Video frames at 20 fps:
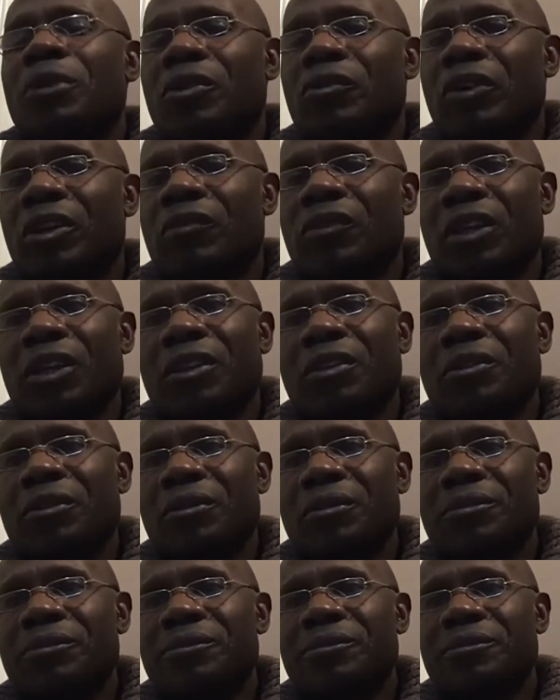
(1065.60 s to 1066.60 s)
being renovated.
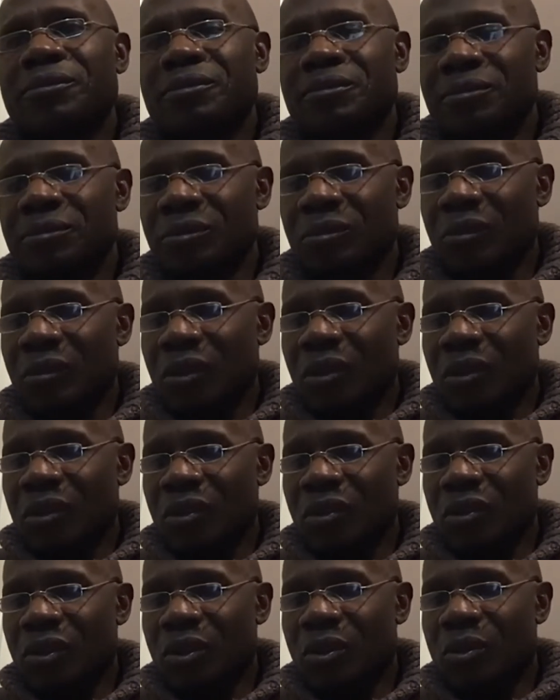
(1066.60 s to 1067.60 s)

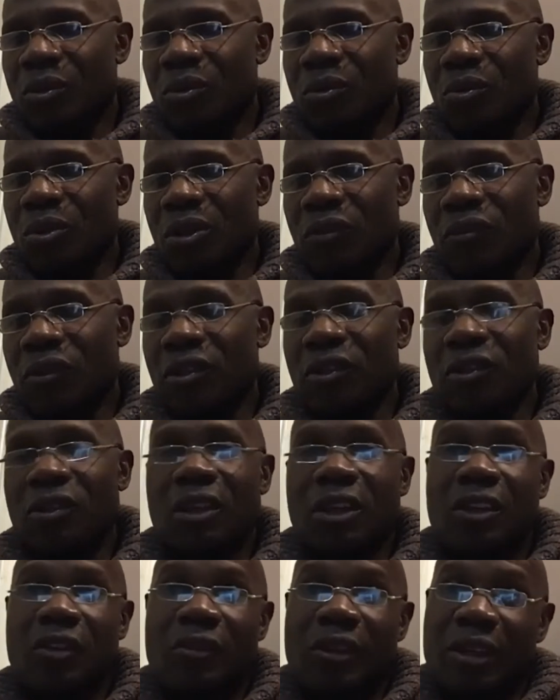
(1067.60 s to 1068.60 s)
So what if they
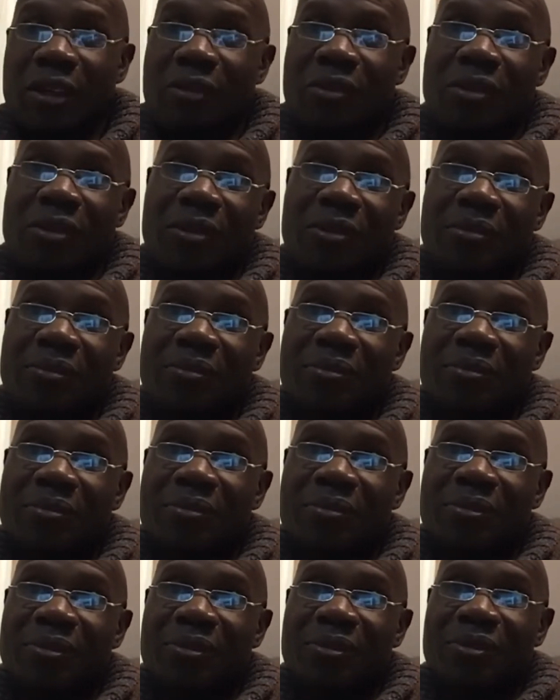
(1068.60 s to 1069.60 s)
stayed around,
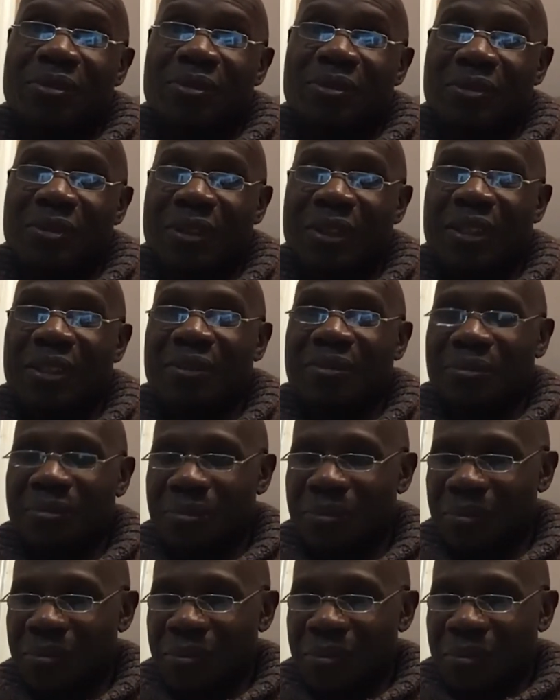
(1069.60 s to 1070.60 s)
right?
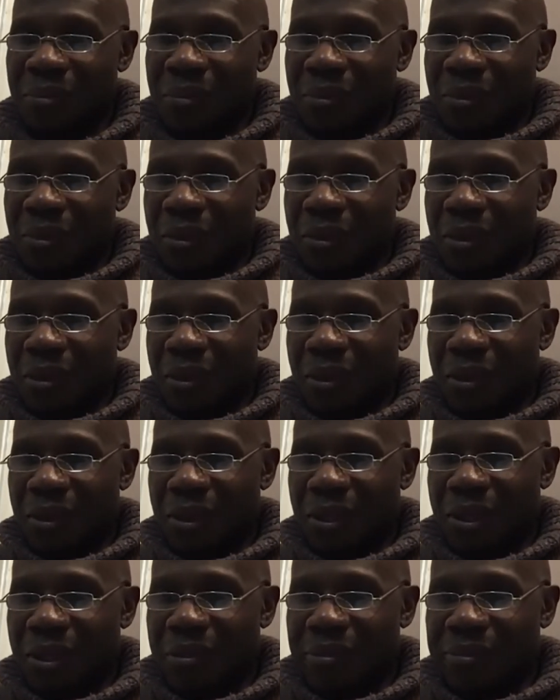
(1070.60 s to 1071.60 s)

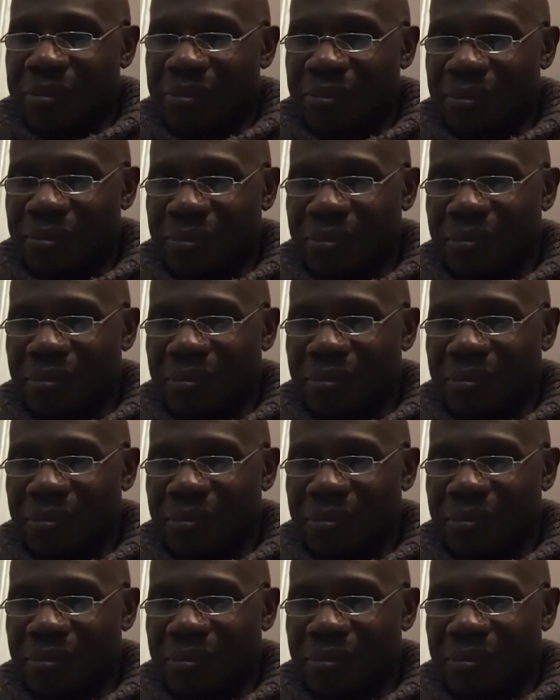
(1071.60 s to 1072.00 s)
Um,